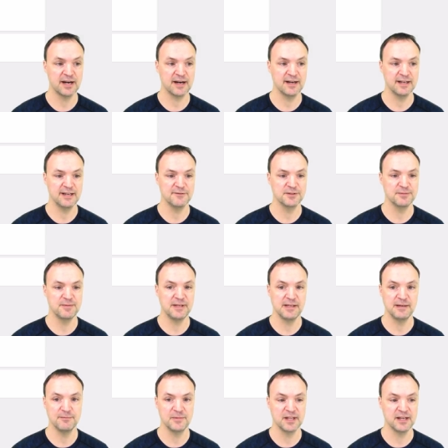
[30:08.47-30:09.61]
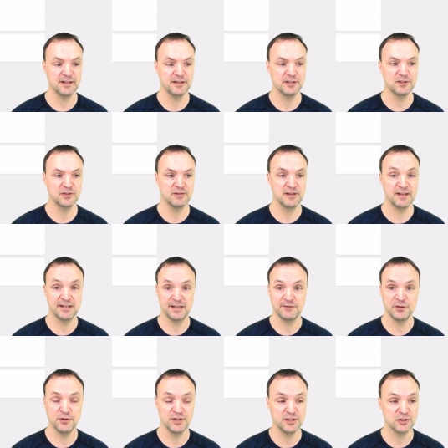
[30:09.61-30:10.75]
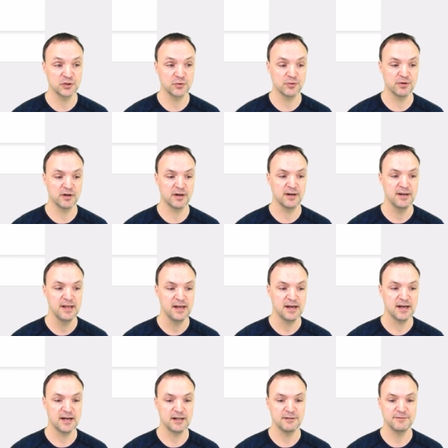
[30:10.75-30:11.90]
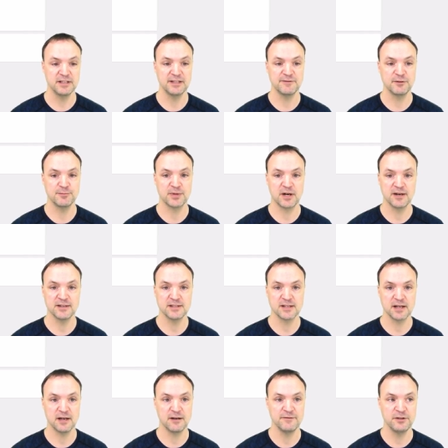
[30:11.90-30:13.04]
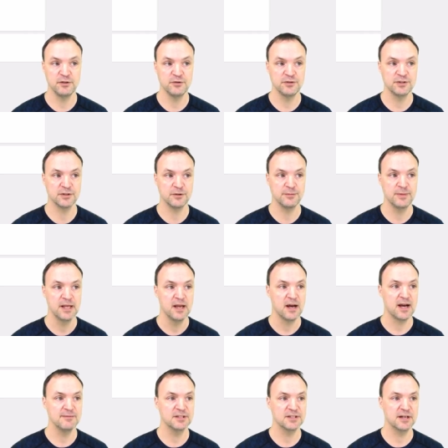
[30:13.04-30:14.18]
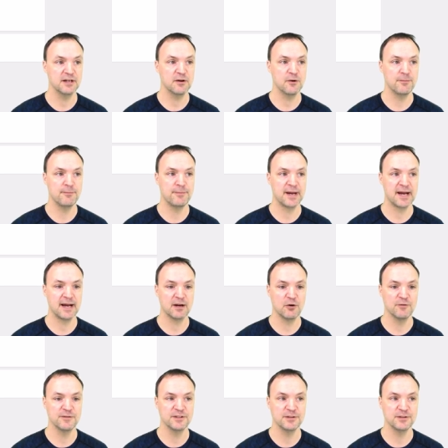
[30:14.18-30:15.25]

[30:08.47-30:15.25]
kind of gives me gives you the tour of the different parts of YouTube. I'm just going to go back over to